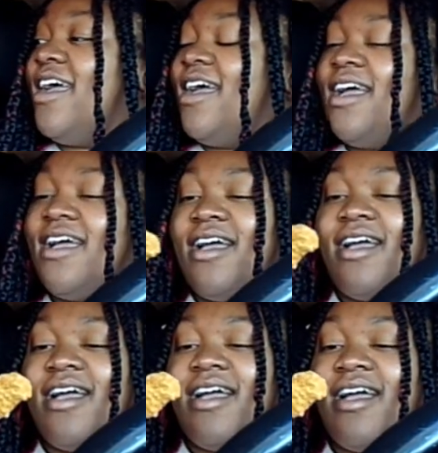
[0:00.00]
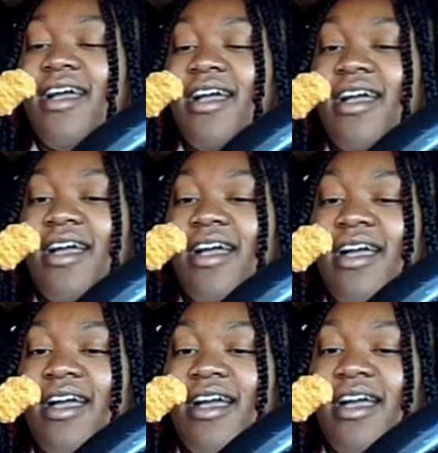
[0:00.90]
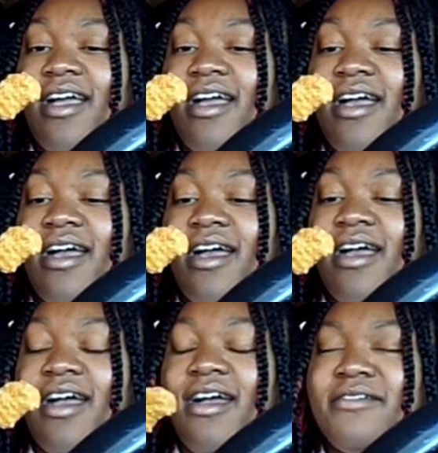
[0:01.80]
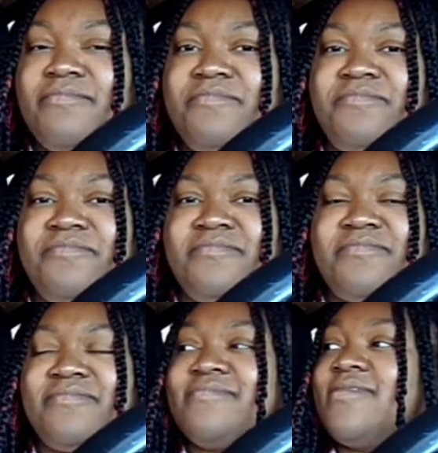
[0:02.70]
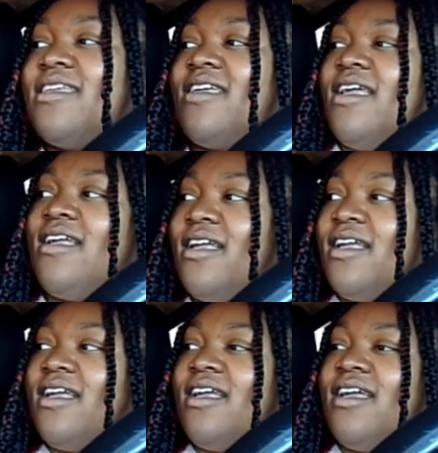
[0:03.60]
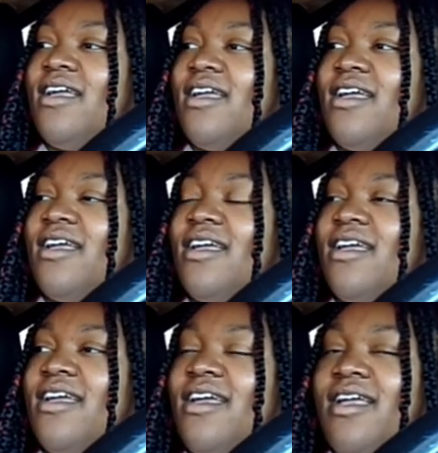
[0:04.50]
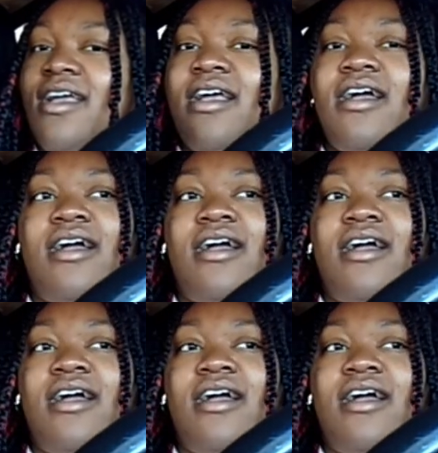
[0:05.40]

Nothing is said.